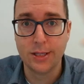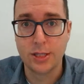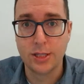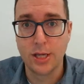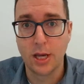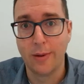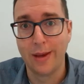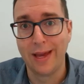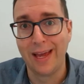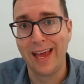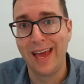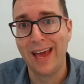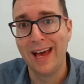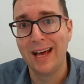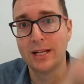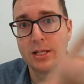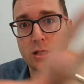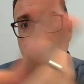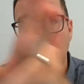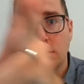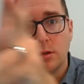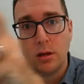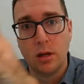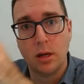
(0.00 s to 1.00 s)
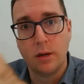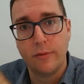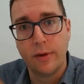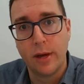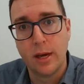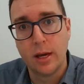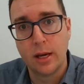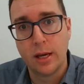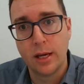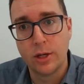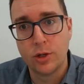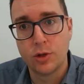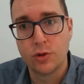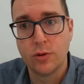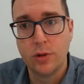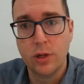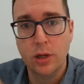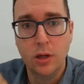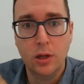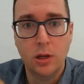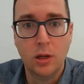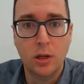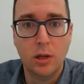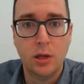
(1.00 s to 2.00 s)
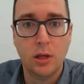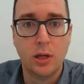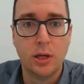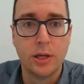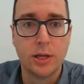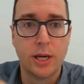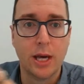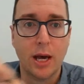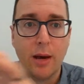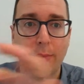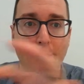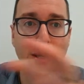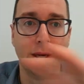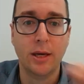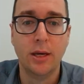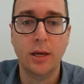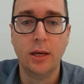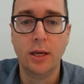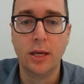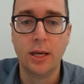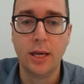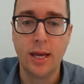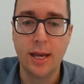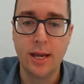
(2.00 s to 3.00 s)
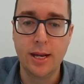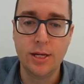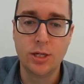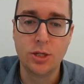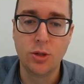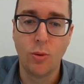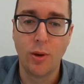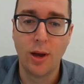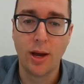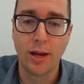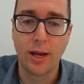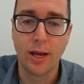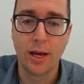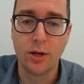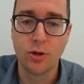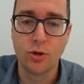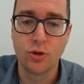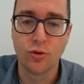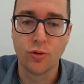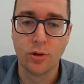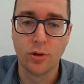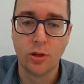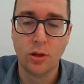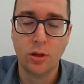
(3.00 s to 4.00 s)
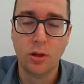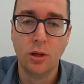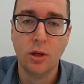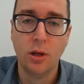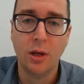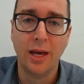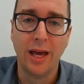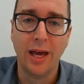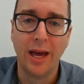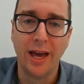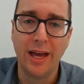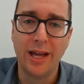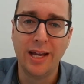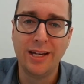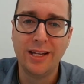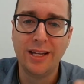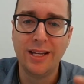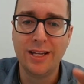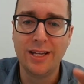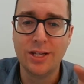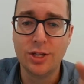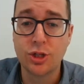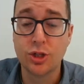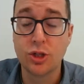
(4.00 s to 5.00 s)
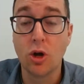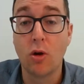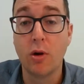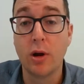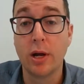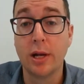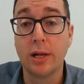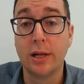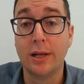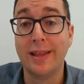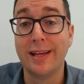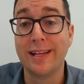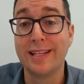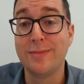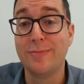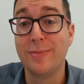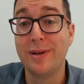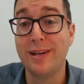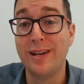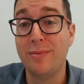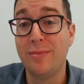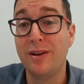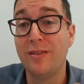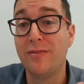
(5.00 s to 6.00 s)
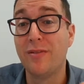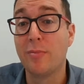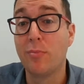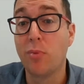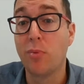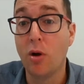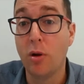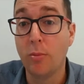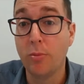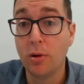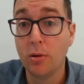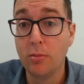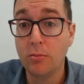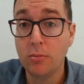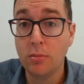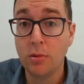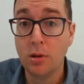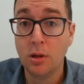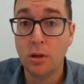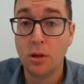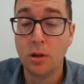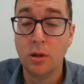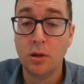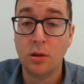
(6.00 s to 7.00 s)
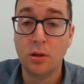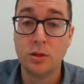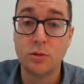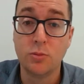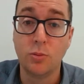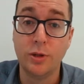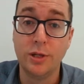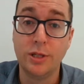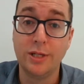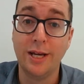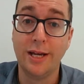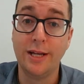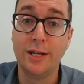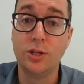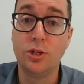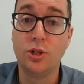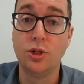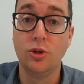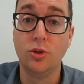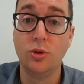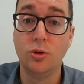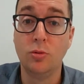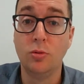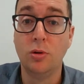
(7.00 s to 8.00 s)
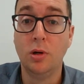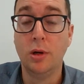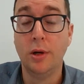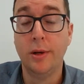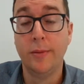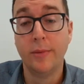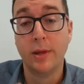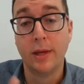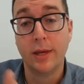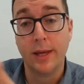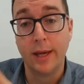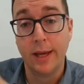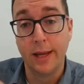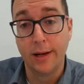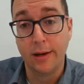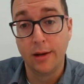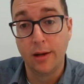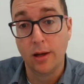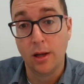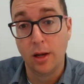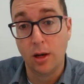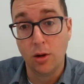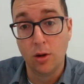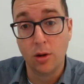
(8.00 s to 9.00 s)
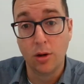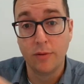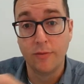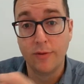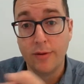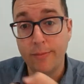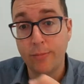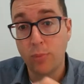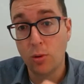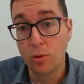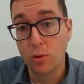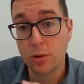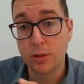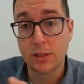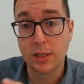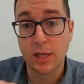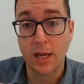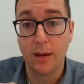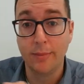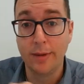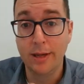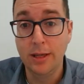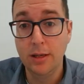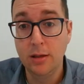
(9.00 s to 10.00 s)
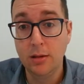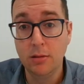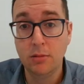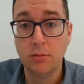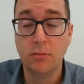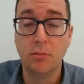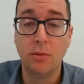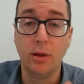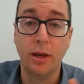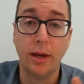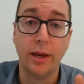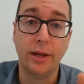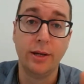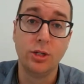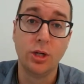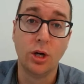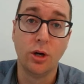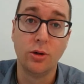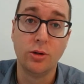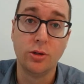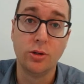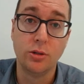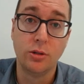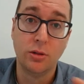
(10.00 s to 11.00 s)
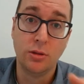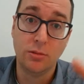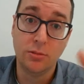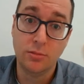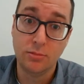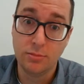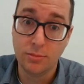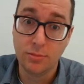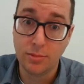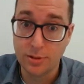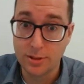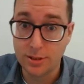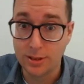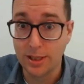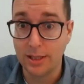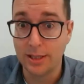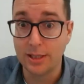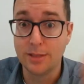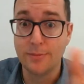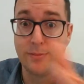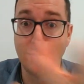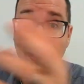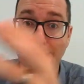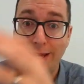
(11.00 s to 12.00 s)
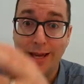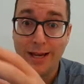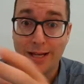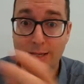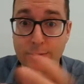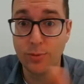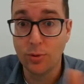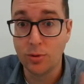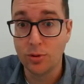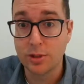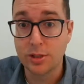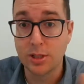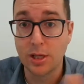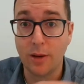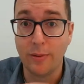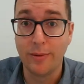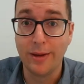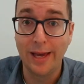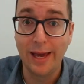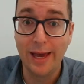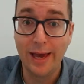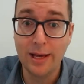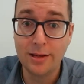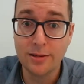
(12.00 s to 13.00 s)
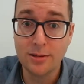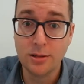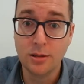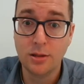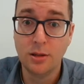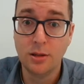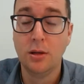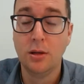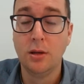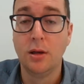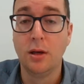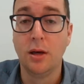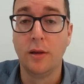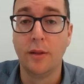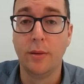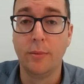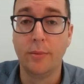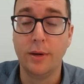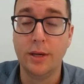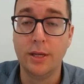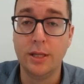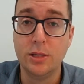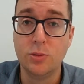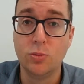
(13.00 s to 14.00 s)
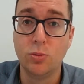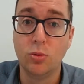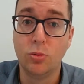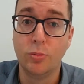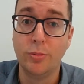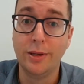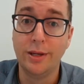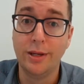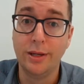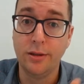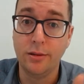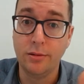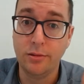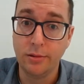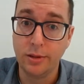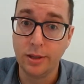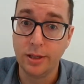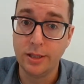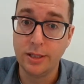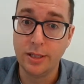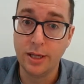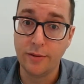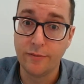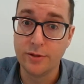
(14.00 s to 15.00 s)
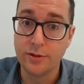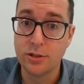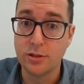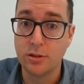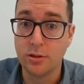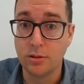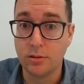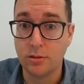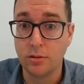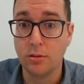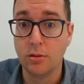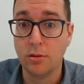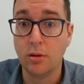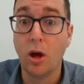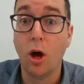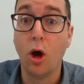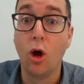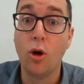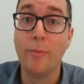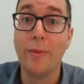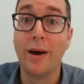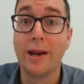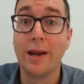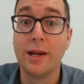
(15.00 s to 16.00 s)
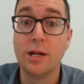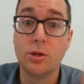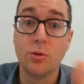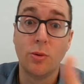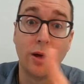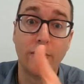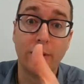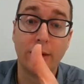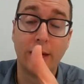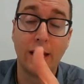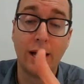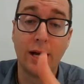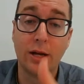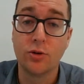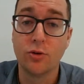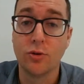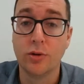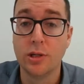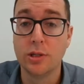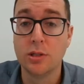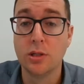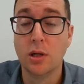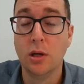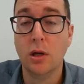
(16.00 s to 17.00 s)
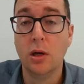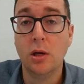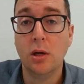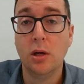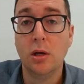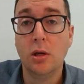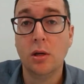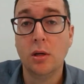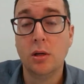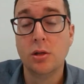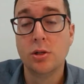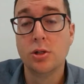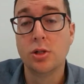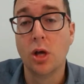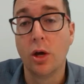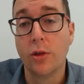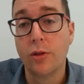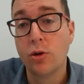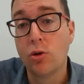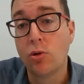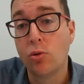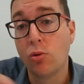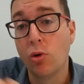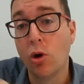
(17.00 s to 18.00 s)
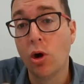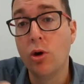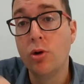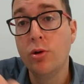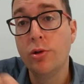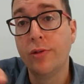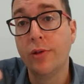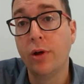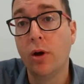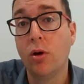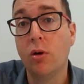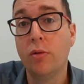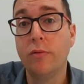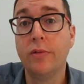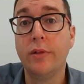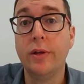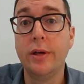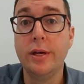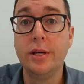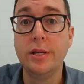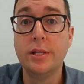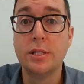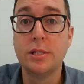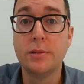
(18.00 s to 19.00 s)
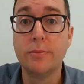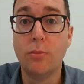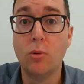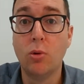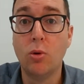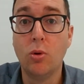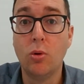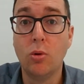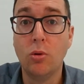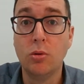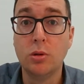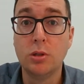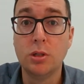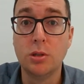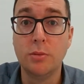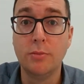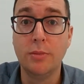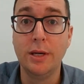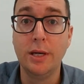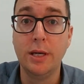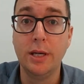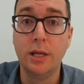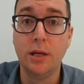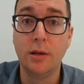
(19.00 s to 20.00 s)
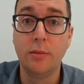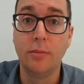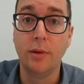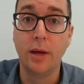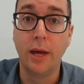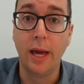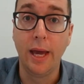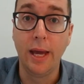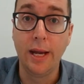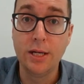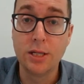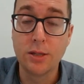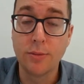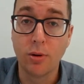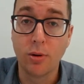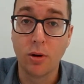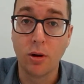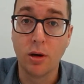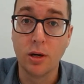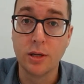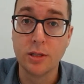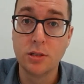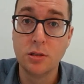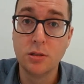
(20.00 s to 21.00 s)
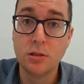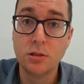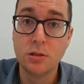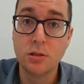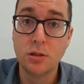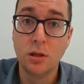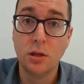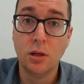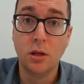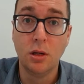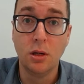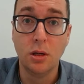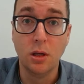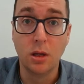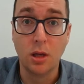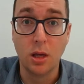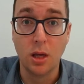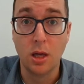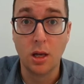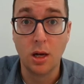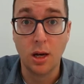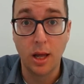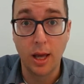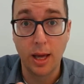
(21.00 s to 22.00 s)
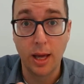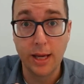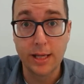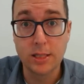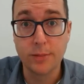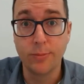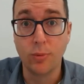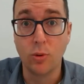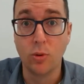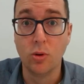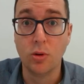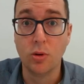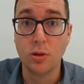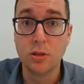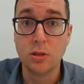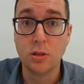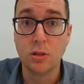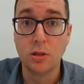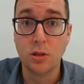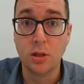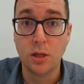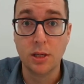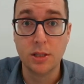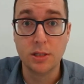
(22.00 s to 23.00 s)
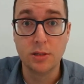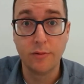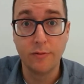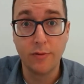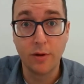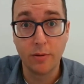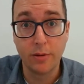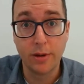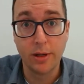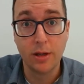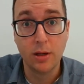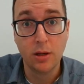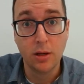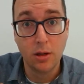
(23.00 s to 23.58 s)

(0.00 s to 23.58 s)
going out of our country and coming into our country. And historically, that's been a bit of a problem. We tend to get a lot of imports come in and don't sell as many exports going out. That means we'll be in deficit and owe money to other countries. So the growth of these small to medium enterprises in exports is a very